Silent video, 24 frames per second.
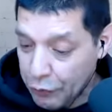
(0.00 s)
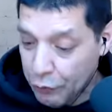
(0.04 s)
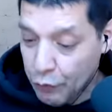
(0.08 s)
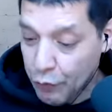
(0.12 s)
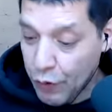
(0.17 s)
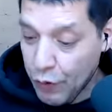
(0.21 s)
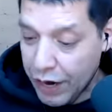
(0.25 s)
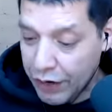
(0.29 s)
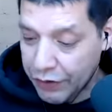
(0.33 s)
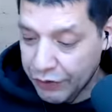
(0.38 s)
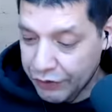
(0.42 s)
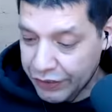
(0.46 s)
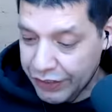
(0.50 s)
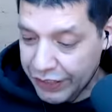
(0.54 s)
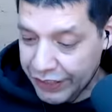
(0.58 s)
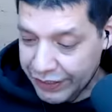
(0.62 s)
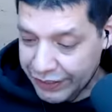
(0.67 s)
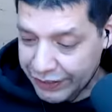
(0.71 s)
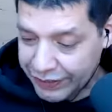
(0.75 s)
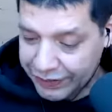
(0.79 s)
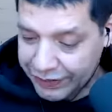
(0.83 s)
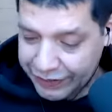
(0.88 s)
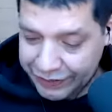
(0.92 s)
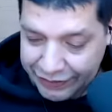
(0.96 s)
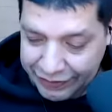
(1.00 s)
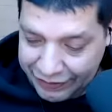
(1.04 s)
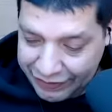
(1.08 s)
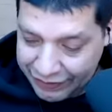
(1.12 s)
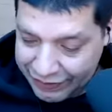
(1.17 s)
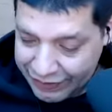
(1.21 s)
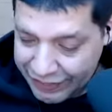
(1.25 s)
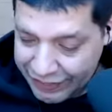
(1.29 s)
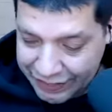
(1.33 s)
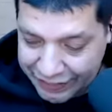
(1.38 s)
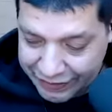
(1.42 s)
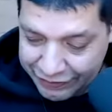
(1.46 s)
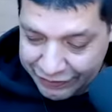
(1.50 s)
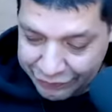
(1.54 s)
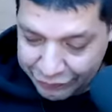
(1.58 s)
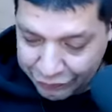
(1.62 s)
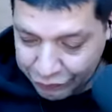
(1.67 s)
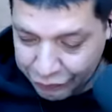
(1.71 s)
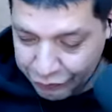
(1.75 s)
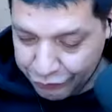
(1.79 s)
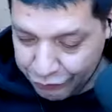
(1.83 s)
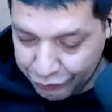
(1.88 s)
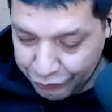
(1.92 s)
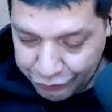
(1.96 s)
Wow. Yes. Yes.
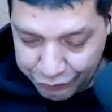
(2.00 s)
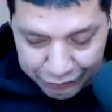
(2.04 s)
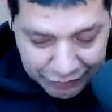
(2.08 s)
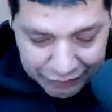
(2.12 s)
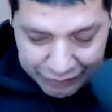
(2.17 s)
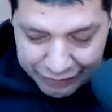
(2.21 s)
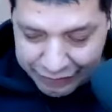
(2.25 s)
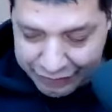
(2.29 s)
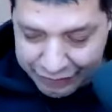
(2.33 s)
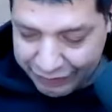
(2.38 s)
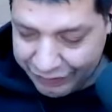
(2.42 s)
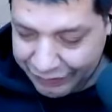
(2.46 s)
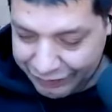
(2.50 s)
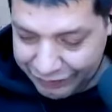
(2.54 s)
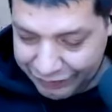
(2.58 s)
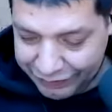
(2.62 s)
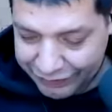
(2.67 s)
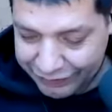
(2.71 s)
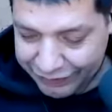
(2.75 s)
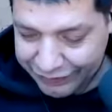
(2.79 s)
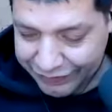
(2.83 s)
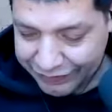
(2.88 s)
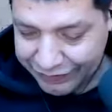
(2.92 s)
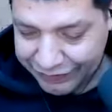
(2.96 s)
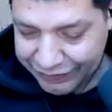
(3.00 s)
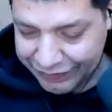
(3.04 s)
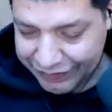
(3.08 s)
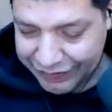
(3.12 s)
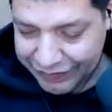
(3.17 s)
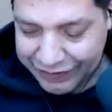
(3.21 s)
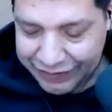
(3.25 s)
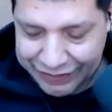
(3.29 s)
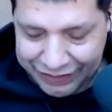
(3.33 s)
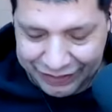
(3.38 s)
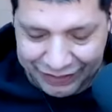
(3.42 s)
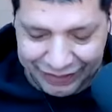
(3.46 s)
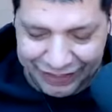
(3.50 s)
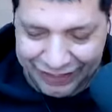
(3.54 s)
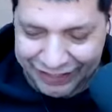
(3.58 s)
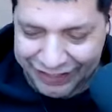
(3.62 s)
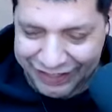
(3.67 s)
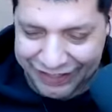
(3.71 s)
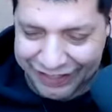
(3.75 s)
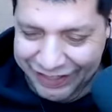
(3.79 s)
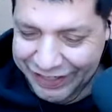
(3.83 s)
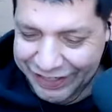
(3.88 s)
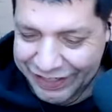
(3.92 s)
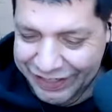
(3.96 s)
So uh, it's it's
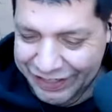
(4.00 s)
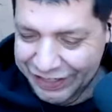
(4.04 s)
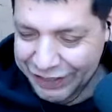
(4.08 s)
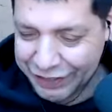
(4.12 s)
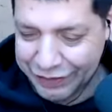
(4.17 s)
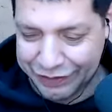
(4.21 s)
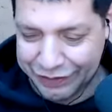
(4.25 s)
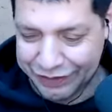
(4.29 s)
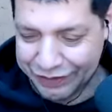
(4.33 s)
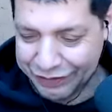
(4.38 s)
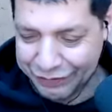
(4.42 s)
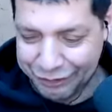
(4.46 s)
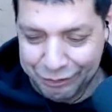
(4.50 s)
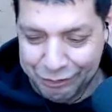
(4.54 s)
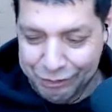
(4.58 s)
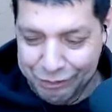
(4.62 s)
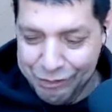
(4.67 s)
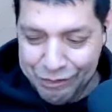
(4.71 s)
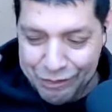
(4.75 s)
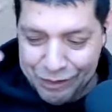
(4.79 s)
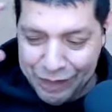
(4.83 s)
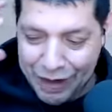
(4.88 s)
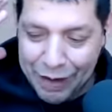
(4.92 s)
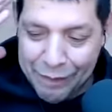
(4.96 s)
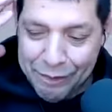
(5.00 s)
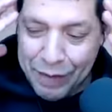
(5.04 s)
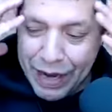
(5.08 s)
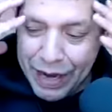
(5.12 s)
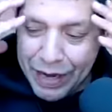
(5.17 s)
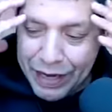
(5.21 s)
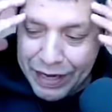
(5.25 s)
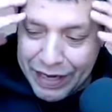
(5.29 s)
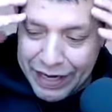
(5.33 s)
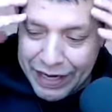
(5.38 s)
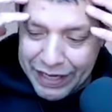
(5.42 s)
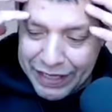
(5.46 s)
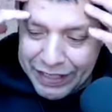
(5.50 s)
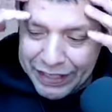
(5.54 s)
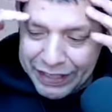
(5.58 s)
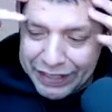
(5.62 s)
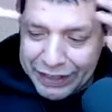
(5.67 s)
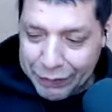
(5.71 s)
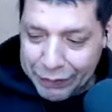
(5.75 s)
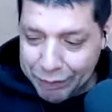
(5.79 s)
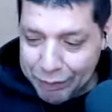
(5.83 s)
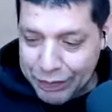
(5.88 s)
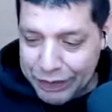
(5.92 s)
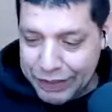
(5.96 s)
it's just my head
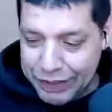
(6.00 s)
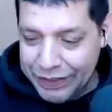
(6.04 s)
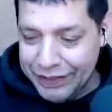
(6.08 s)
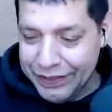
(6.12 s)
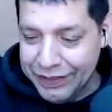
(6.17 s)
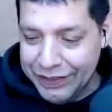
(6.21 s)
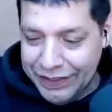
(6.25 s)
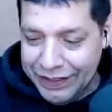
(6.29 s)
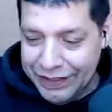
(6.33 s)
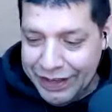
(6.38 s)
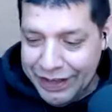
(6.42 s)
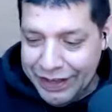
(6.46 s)
has been